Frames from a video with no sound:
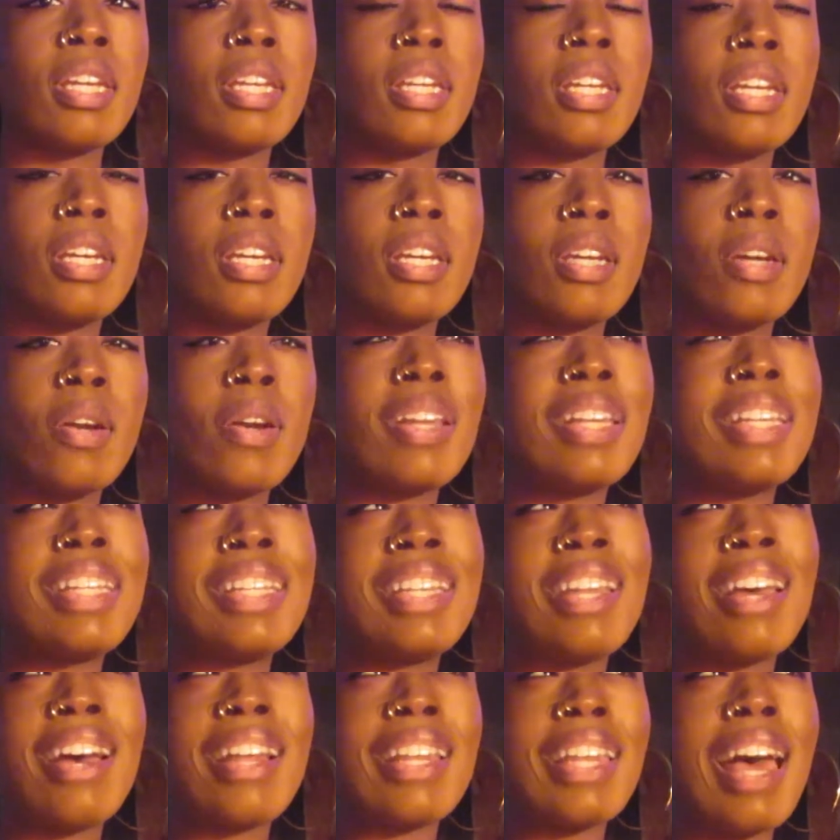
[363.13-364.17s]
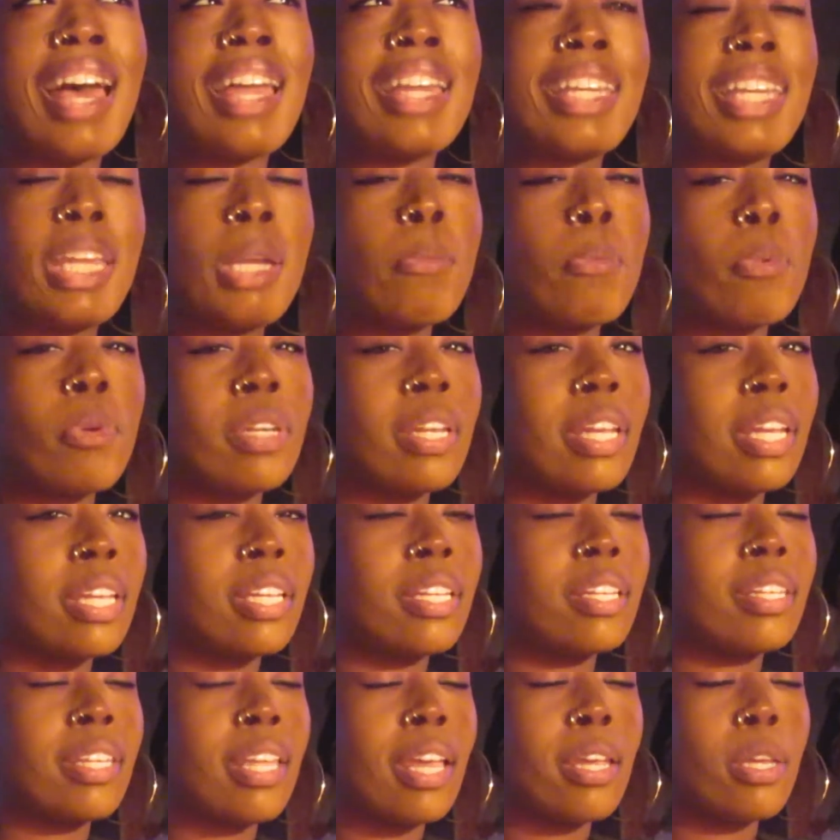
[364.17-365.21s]
or a lot deeper
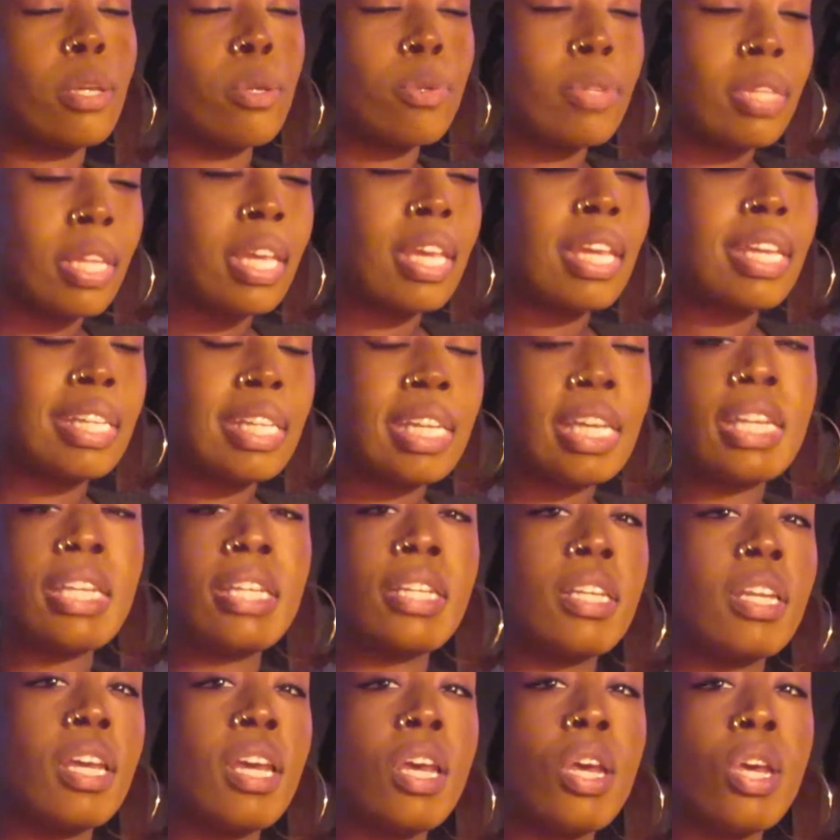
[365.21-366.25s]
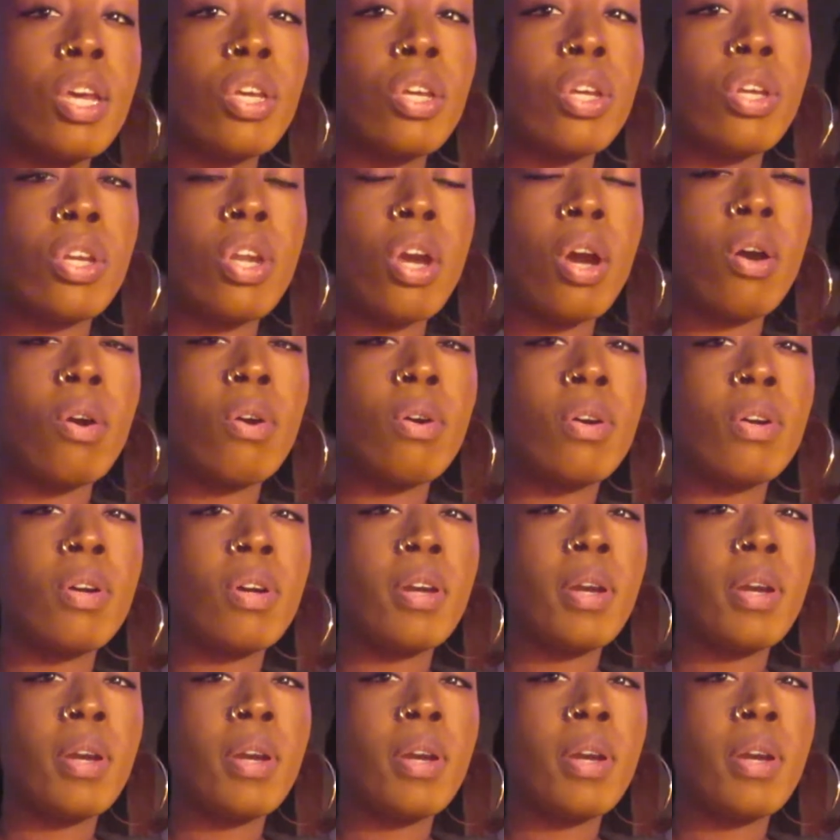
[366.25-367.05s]
than you think it didn't, you know,